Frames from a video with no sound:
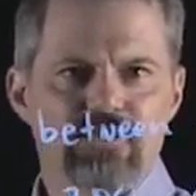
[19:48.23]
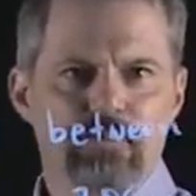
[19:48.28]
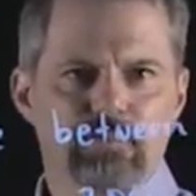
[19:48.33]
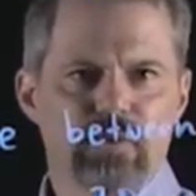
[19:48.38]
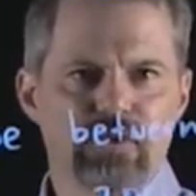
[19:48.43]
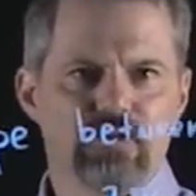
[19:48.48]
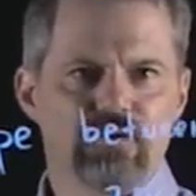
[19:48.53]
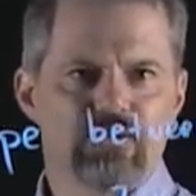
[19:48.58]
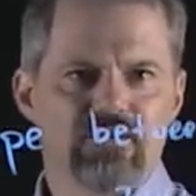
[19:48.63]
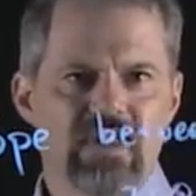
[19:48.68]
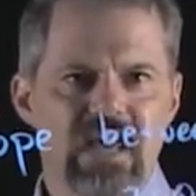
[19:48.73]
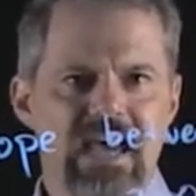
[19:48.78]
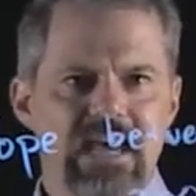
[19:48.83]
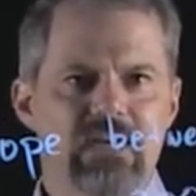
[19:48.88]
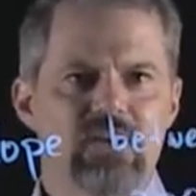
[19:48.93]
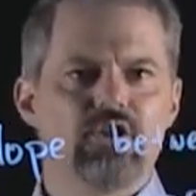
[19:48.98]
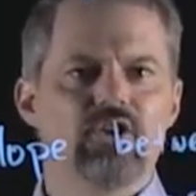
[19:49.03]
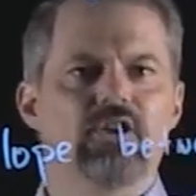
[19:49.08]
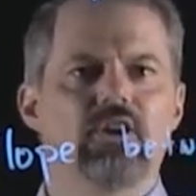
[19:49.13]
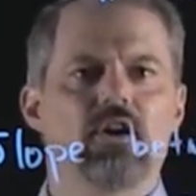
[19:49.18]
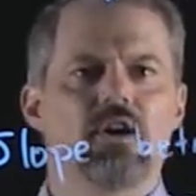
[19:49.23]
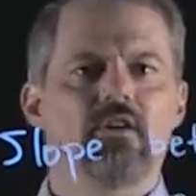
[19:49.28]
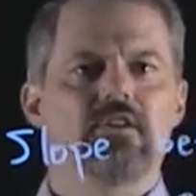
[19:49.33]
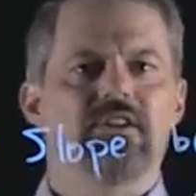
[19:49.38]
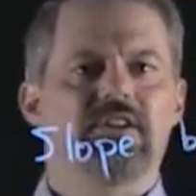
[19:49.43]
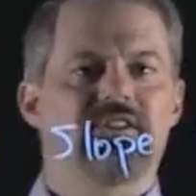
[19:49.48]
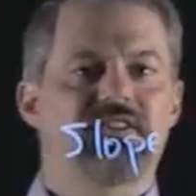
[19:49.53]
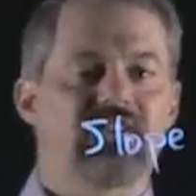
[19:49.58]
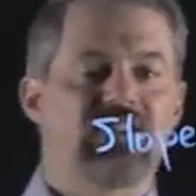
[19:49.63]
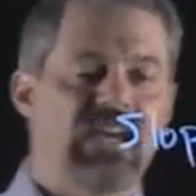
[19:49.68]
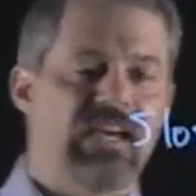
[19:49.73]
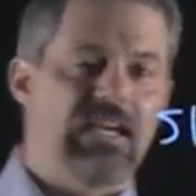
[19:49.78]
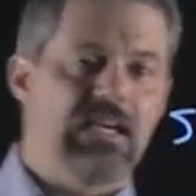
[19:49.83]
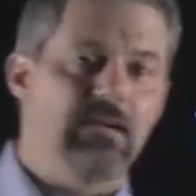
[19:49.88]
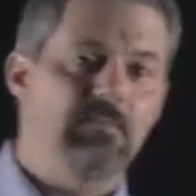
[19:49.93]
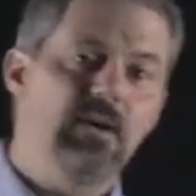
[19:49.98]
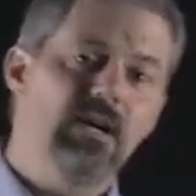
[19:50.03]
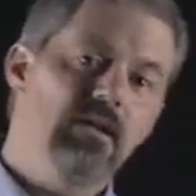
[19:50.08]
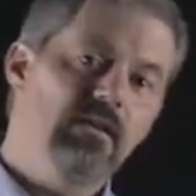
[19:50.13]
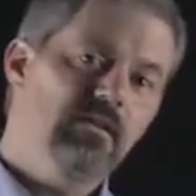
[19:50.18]
to produce that good are the
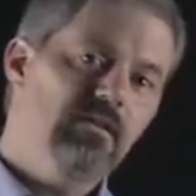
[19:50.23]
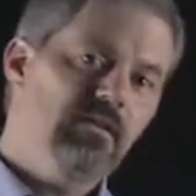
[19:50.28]
same,